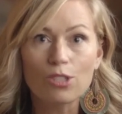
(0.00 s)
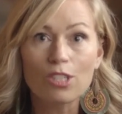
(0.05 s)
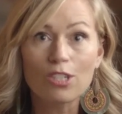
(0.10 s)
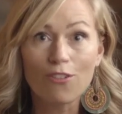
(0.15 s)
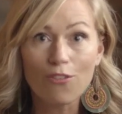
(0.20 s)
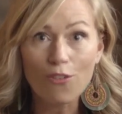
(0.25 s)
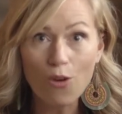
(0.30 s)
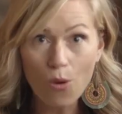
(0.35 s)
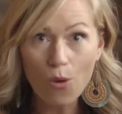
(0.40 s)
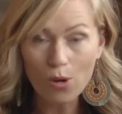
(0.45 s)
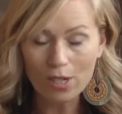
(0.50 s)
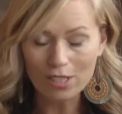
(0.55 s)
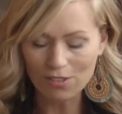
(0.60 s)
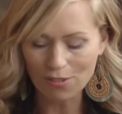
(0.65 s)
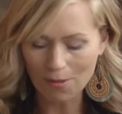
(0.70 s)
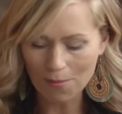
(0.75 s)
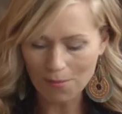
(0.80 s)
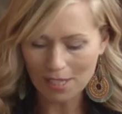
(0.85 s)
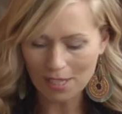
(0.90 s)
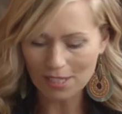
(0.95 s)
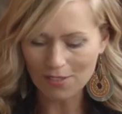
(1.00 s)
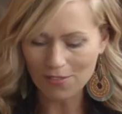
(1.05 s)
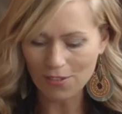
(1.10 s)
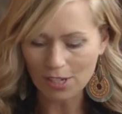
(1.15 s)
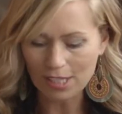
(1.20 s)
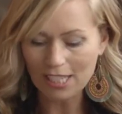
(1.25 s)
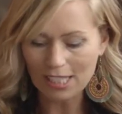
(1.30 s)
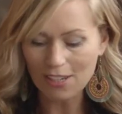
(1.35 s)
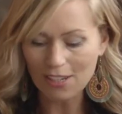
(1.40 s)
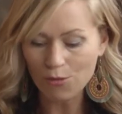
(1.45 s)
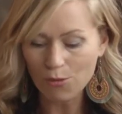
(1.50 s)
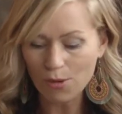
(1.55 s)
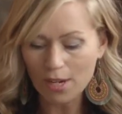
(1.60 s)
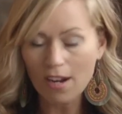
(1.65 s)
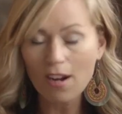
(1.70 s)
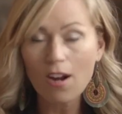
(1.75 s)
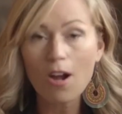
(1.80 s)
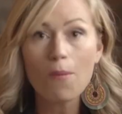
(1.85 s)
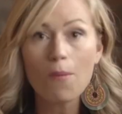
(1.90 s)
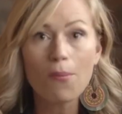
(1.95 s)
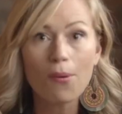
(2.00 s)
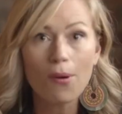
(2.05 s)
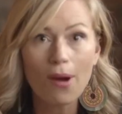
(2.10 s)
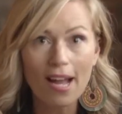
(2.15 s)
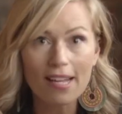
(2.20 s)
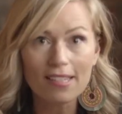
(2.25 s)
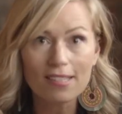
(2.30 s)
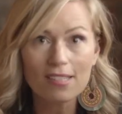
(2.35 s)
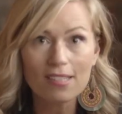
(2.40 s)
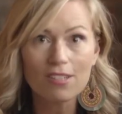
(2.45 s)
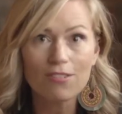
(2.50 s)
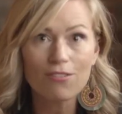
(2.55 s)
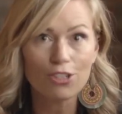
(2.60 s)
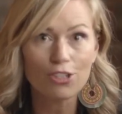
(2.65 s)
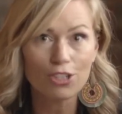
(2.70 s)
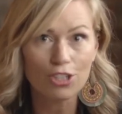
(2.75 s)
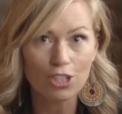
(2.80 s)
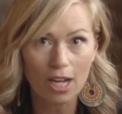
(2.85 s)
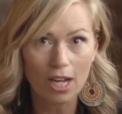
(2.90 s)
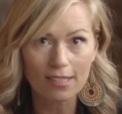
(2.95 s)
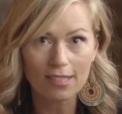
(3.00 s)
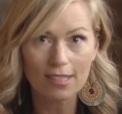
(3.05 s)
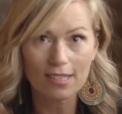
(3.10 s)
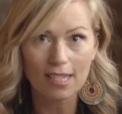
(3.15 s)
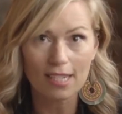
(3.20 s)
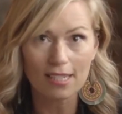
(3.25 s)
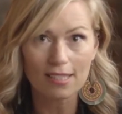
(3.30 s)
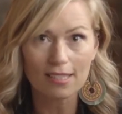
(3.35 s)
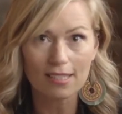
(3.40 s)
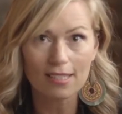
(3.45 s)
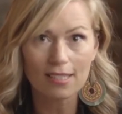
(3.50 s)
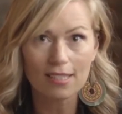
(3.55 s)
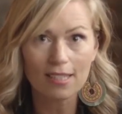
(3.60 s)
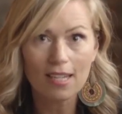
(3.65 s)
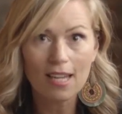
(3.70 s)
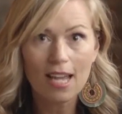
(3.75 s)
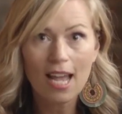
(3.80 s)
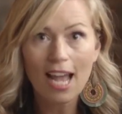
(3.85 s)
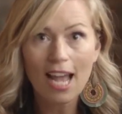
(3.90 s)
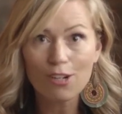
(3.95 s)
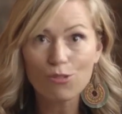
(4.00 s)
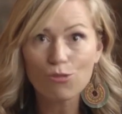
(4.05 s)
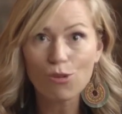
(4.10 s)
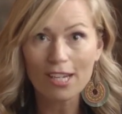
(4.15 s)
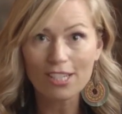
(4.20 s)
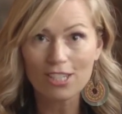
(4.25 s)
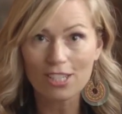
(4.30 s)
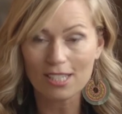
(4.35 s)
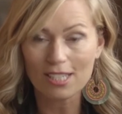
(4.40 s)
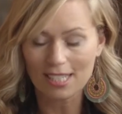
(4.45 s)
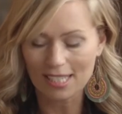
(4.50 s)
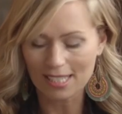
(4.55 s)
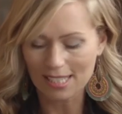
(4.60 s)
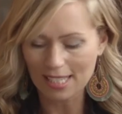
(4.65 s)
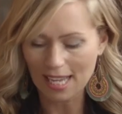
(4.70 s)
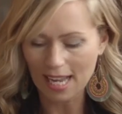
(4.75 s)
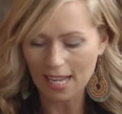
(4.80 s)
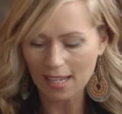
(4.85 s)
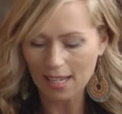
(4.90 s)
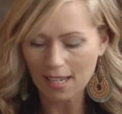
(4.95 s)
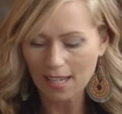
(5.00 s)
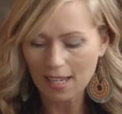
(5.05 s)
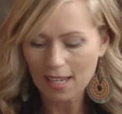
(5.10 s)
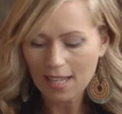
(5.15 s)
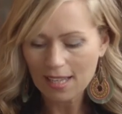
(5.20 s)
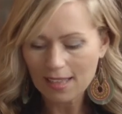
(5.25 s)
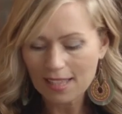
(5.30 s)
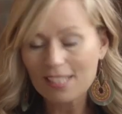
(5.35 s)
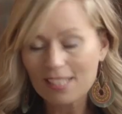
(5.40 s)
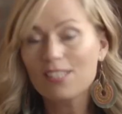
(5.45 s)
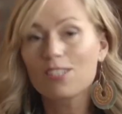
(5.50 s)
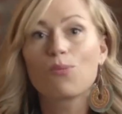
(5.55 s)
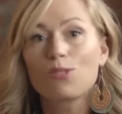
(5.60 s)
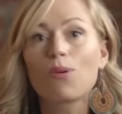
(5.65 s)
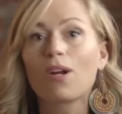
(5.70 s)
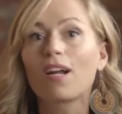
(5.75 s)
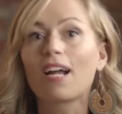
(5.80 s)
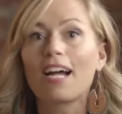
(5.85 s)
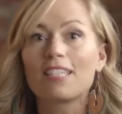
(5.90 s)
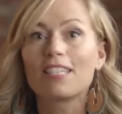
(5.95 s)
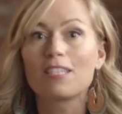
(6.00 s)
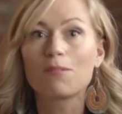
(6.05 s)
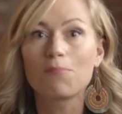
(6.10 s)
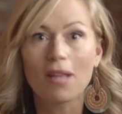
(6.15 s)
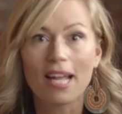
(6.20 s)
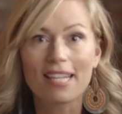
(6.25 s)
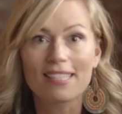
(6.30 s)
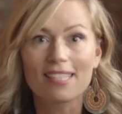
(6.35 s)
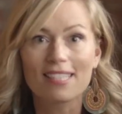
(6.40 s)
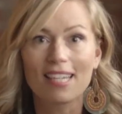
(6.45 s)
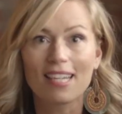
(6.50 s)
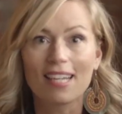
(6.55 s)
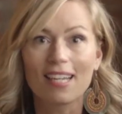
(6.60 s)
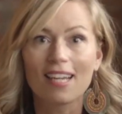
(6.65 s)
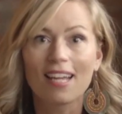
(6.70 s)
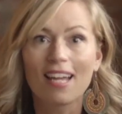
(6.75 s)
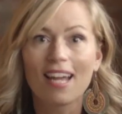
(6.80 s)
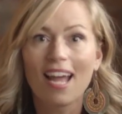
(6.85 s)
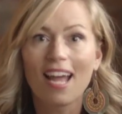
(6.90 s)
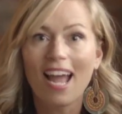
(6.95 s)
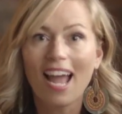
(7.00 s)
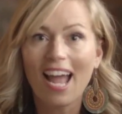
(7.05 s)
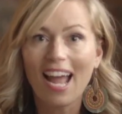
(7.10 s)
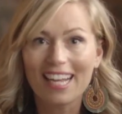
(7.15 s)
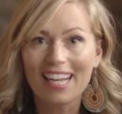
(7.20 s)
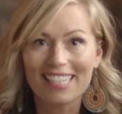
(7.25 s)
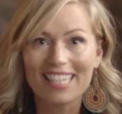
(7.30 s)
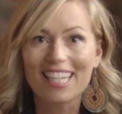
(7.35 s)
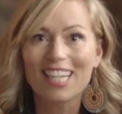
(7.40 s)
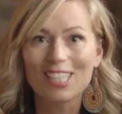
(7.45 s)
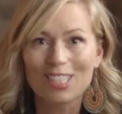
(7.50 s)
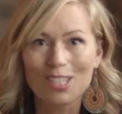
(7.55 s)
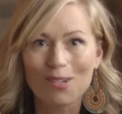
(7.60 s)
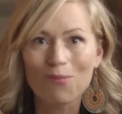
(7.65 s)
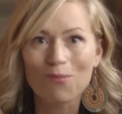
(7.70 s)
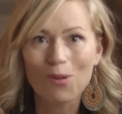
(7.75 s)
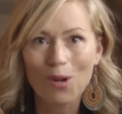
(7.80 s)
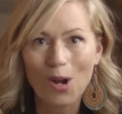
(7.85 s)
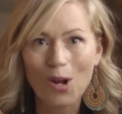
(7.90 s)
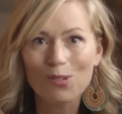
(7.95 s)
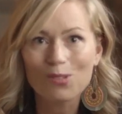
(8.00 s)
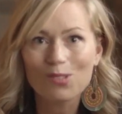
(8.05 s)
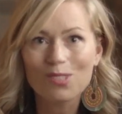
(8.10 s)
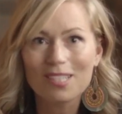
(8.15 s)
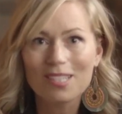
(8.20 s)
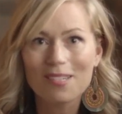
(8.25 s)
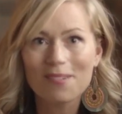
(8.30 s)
And of course, from this verse, if we are oppressed for justice and righteousness' sake, this is where God's blessing and kingdom grows.